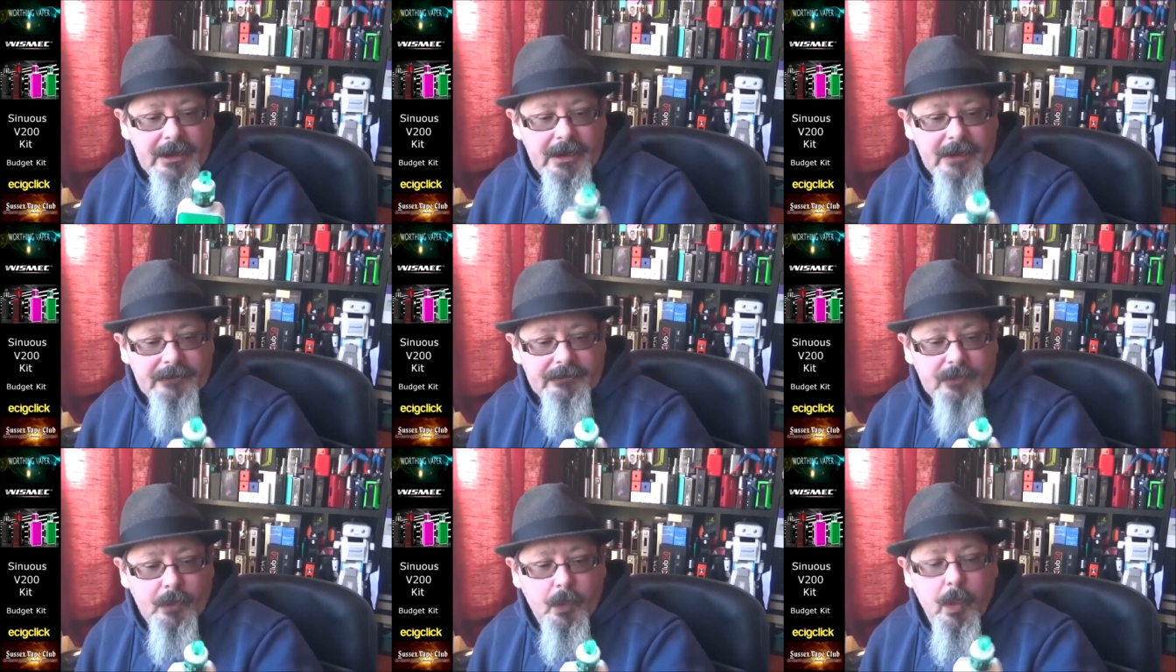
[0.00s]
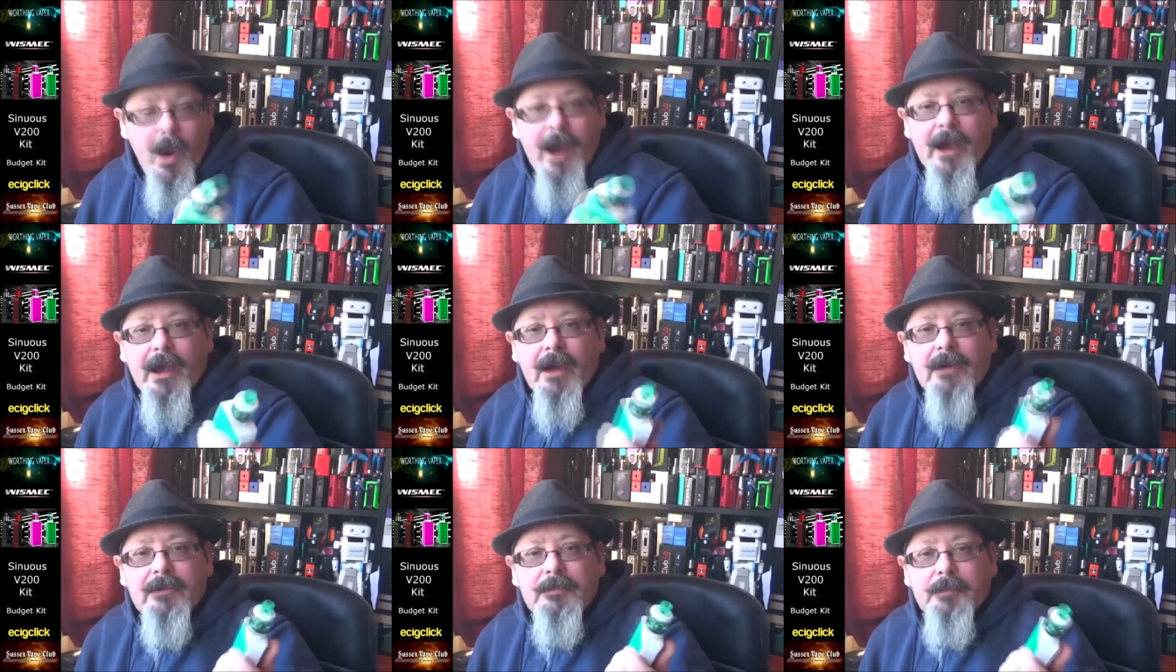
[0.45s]
You'd have to
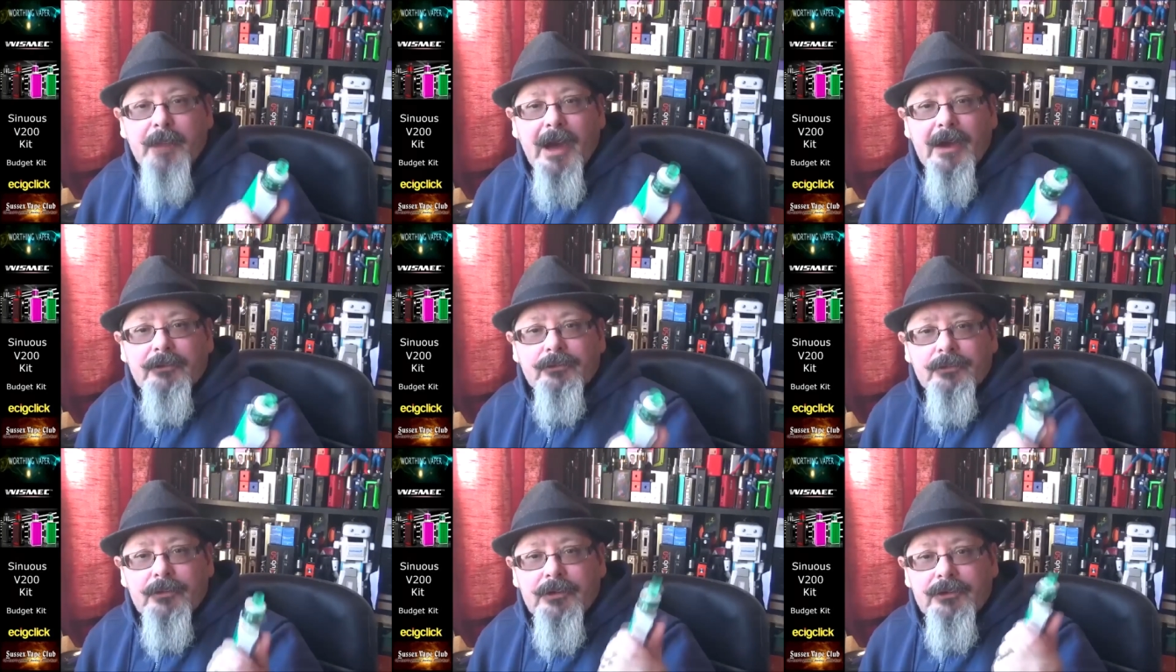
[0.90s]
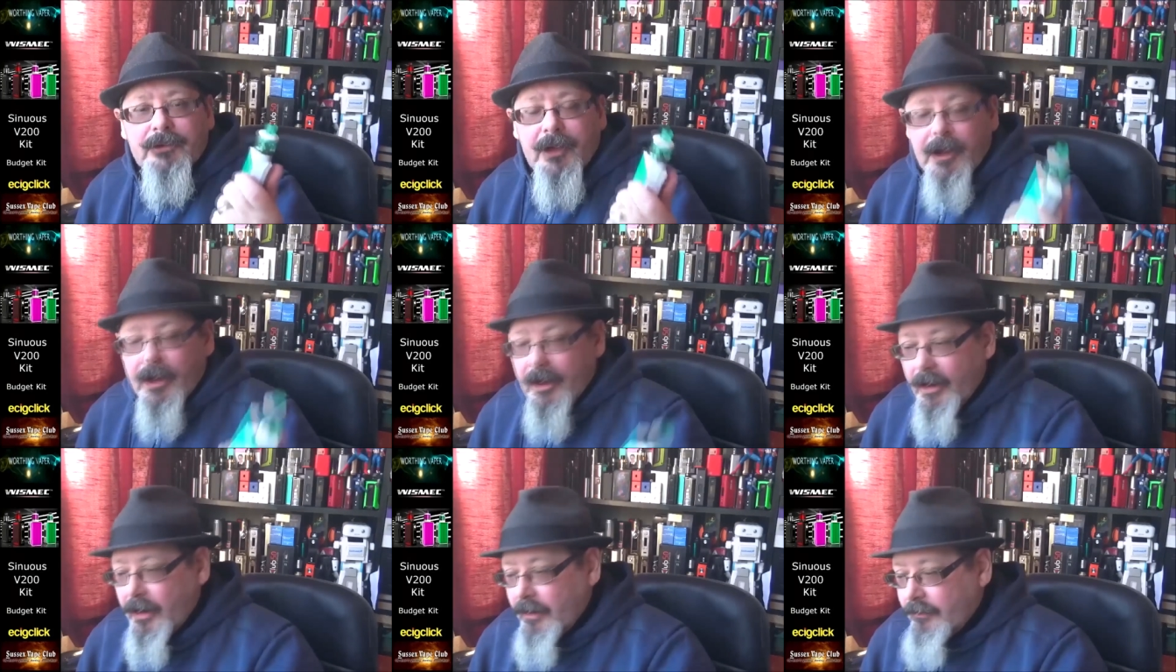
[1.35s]
whack those batteries
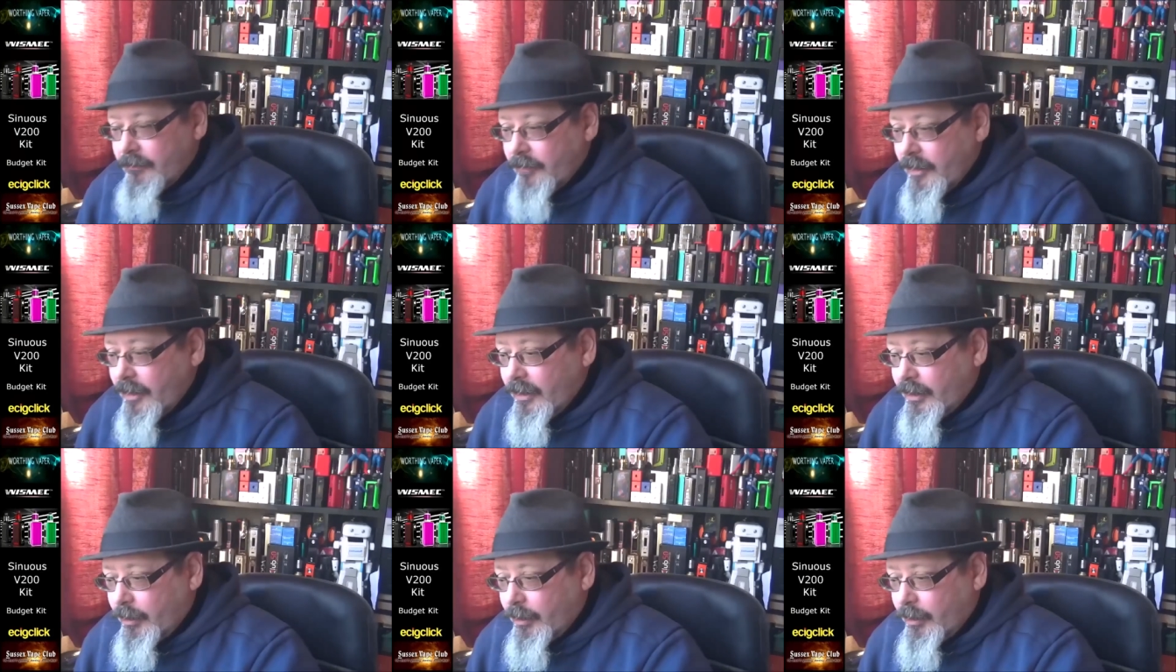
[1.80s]
out there really